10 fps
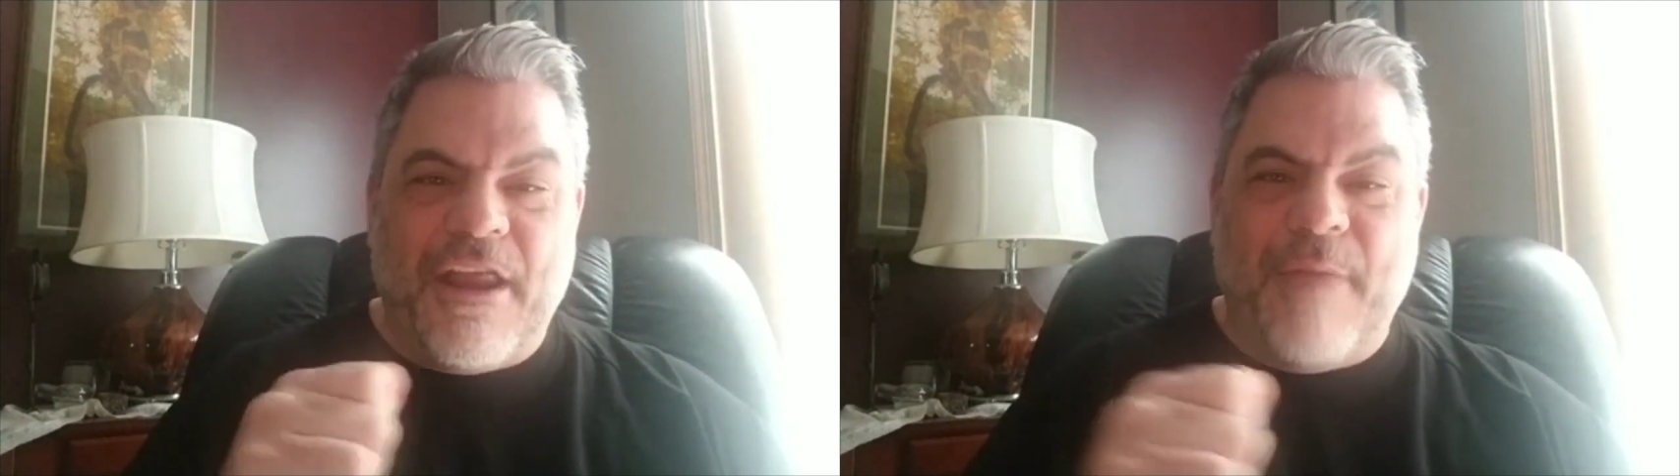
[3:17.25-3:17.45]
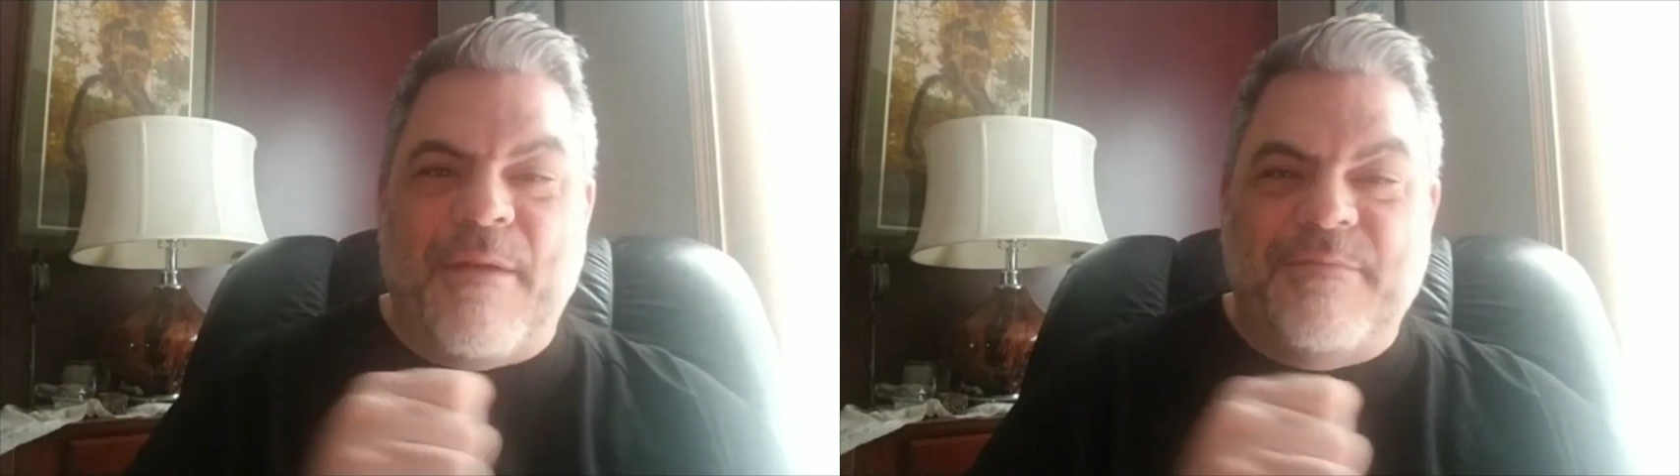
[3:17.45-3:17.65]

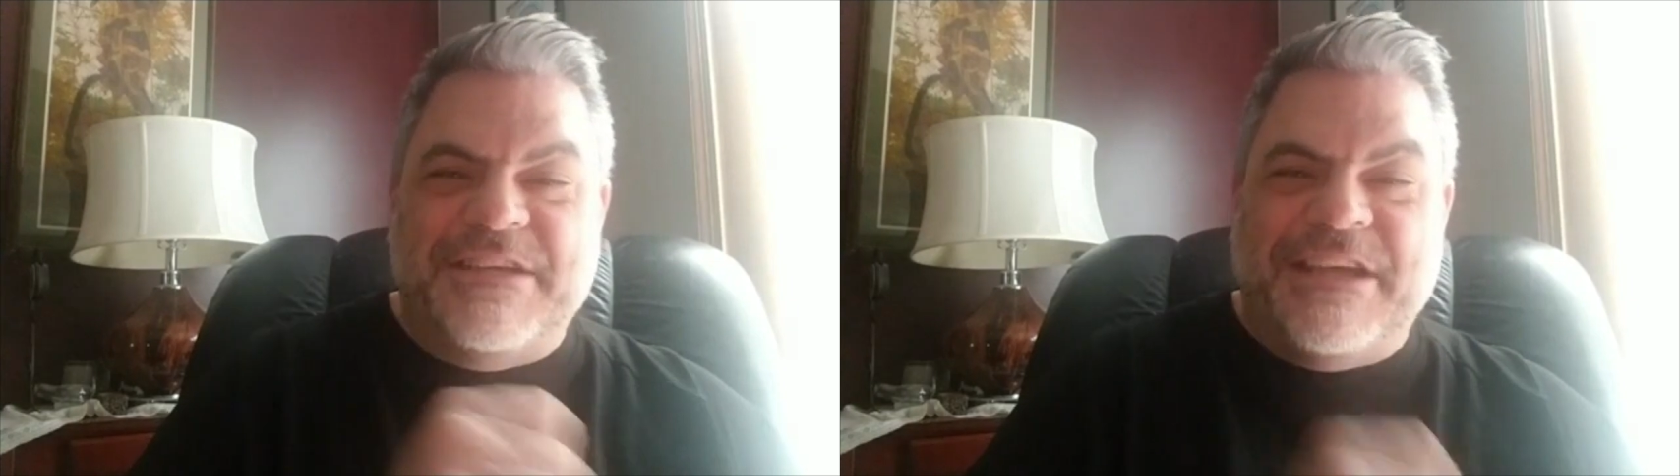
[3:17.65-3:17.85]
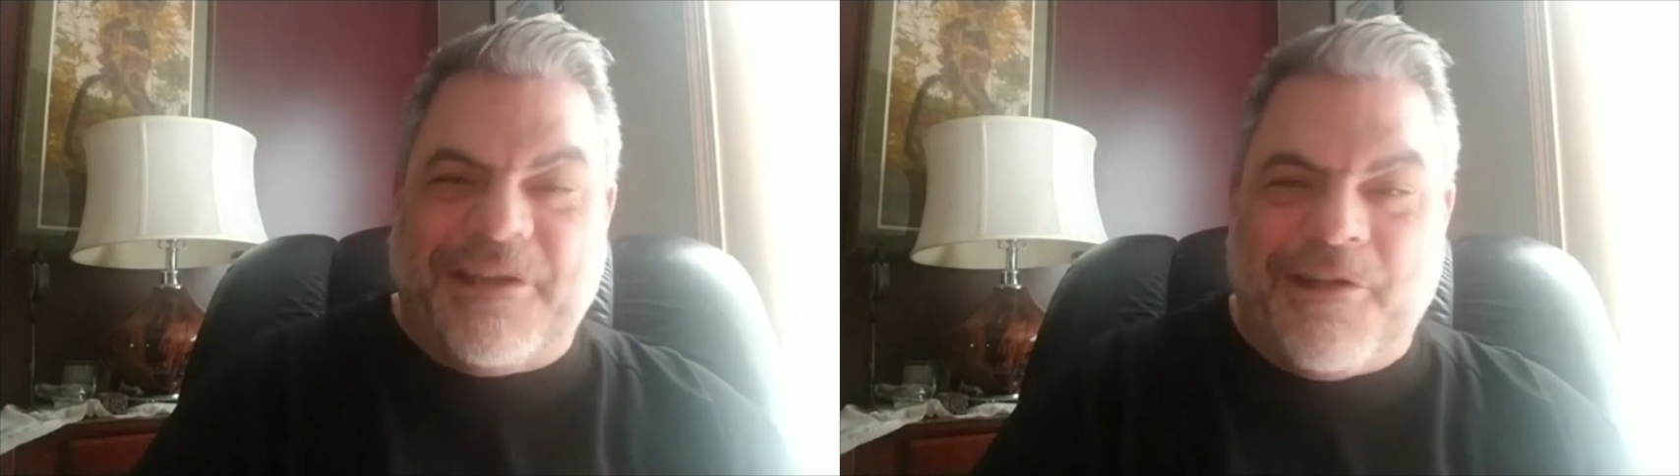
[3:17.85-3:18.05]

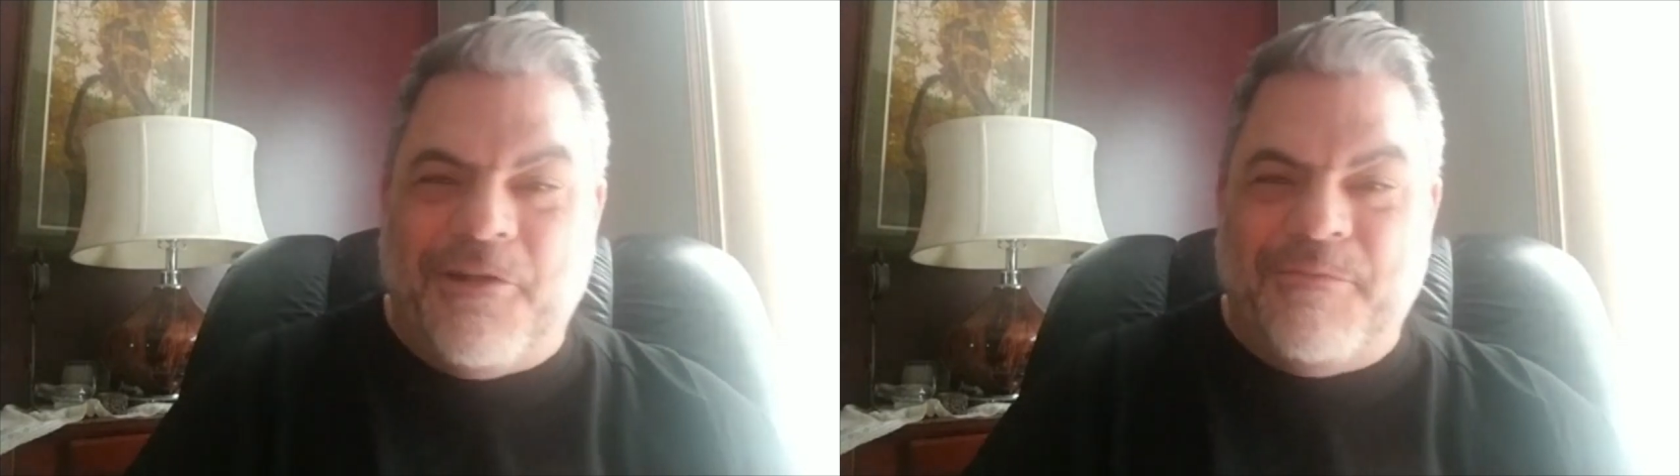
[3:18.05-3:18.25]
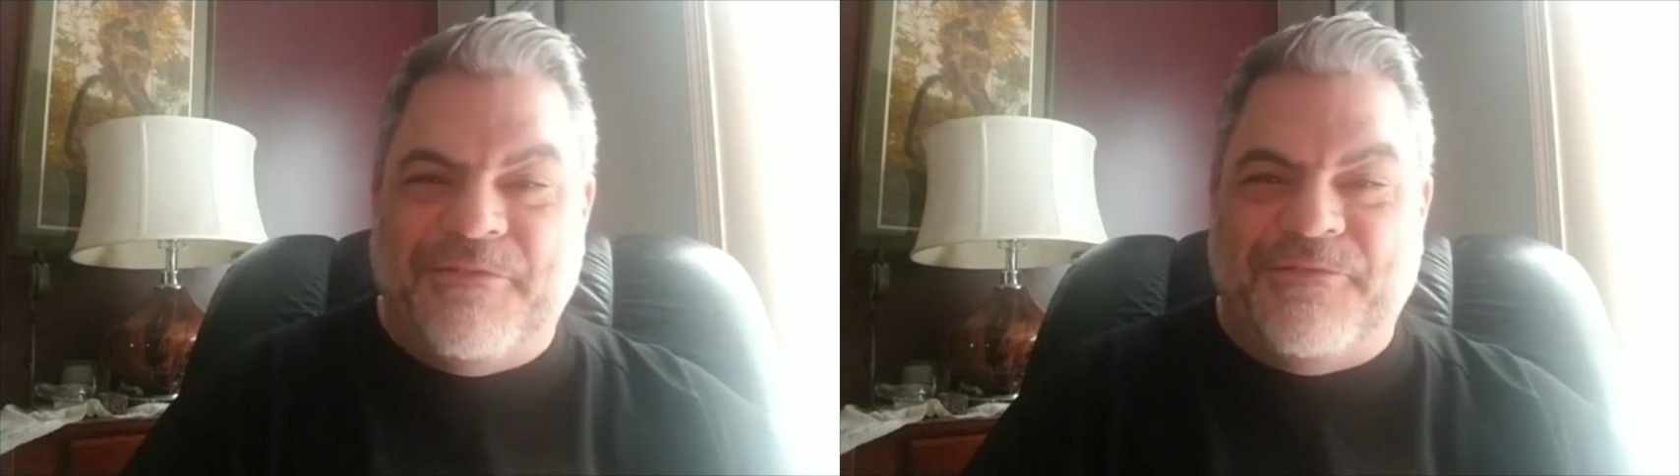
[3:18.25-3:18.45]
MMT a
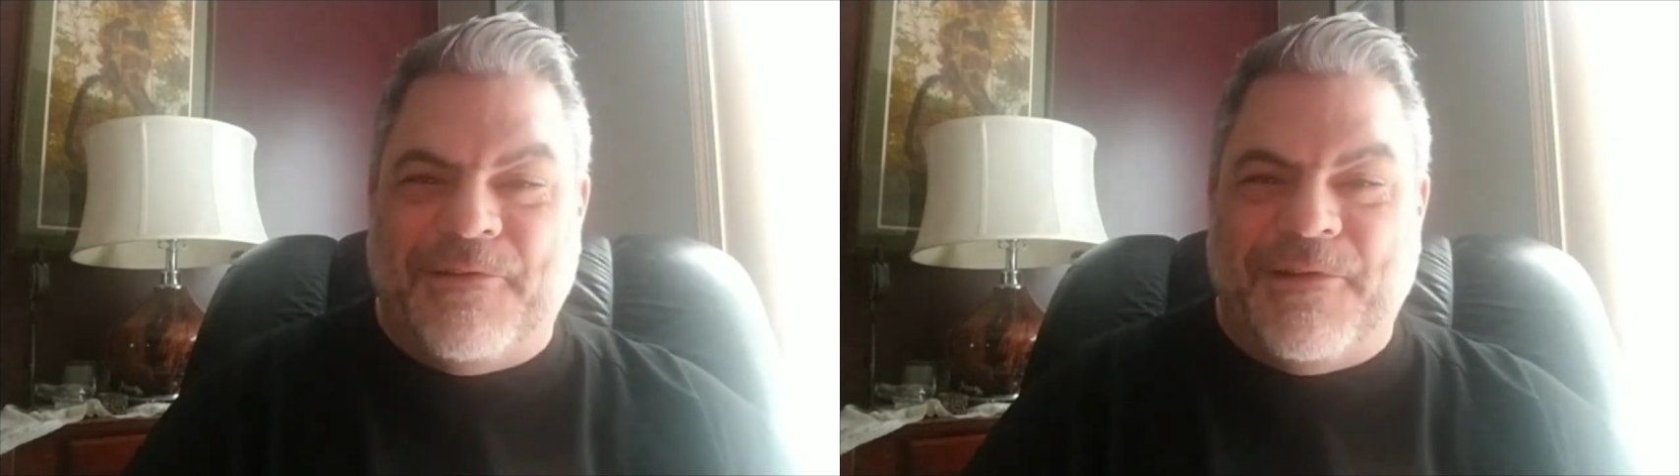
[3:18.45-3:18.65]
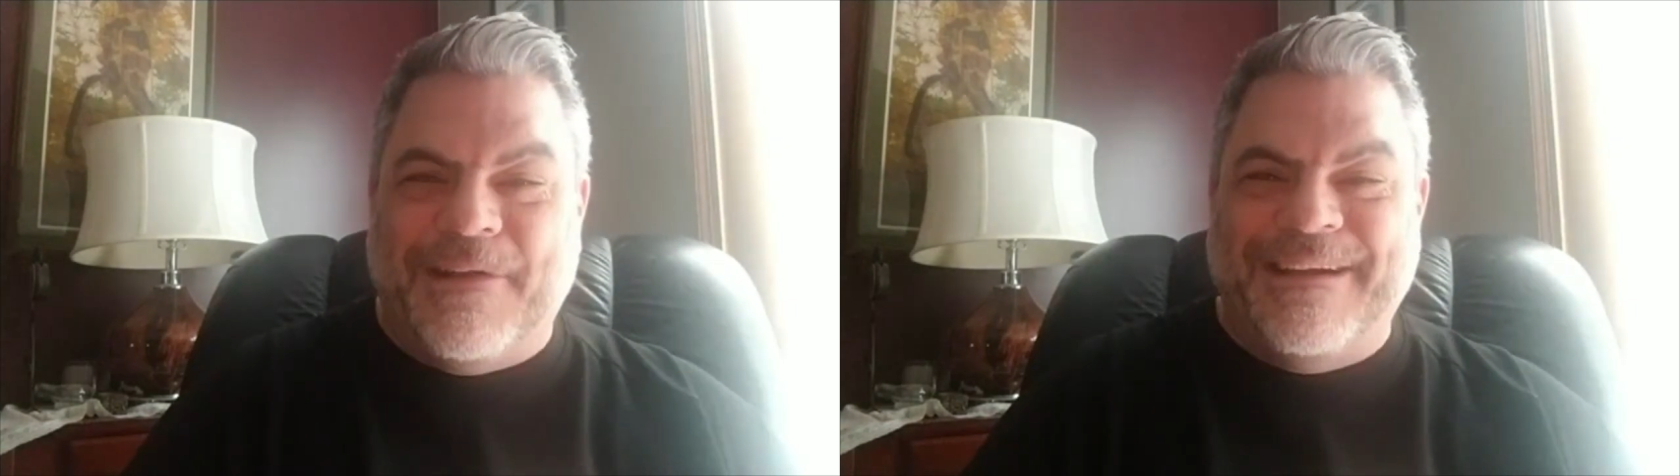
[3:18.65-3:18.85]
cult
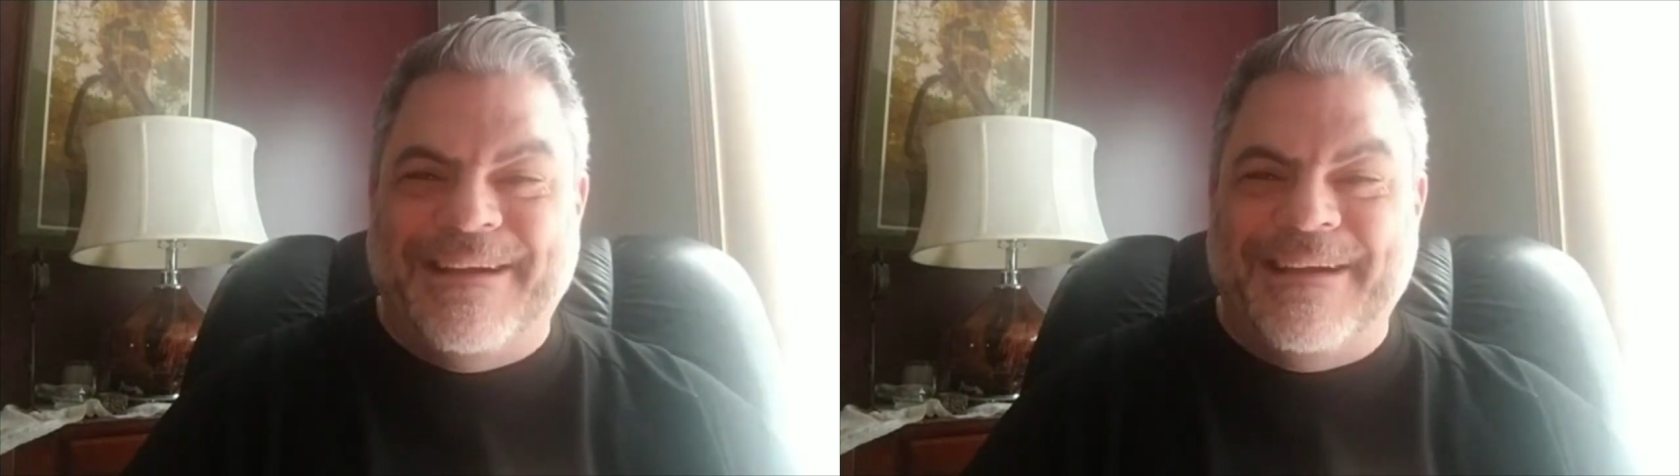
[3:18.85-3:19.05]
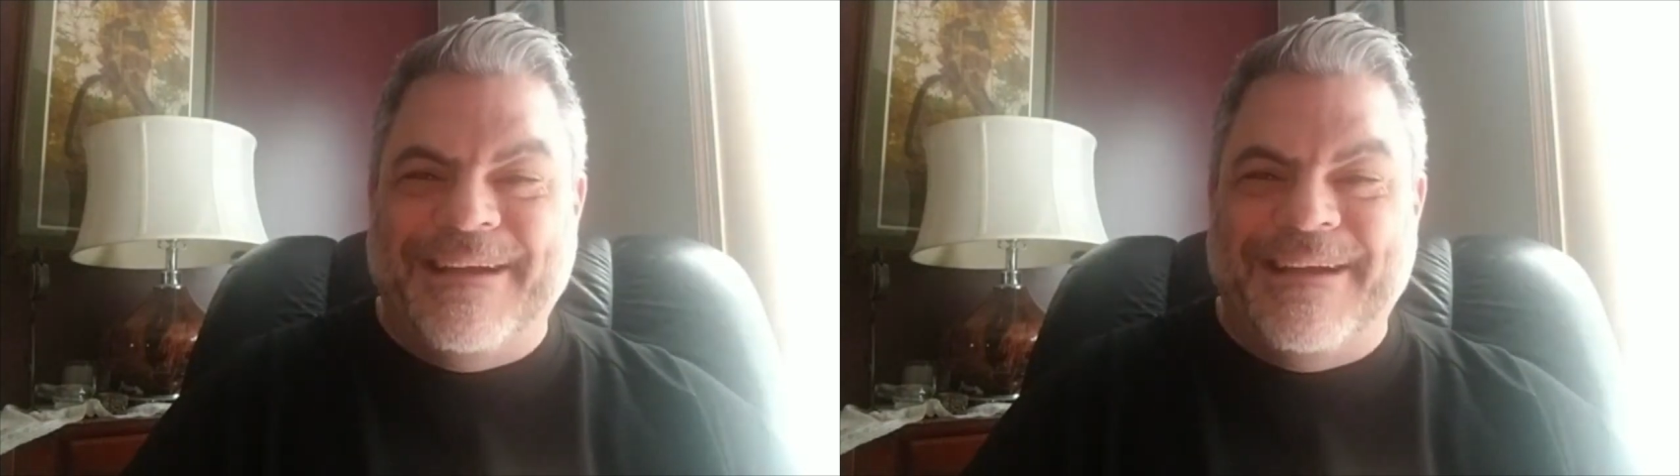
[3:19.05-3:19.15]
before,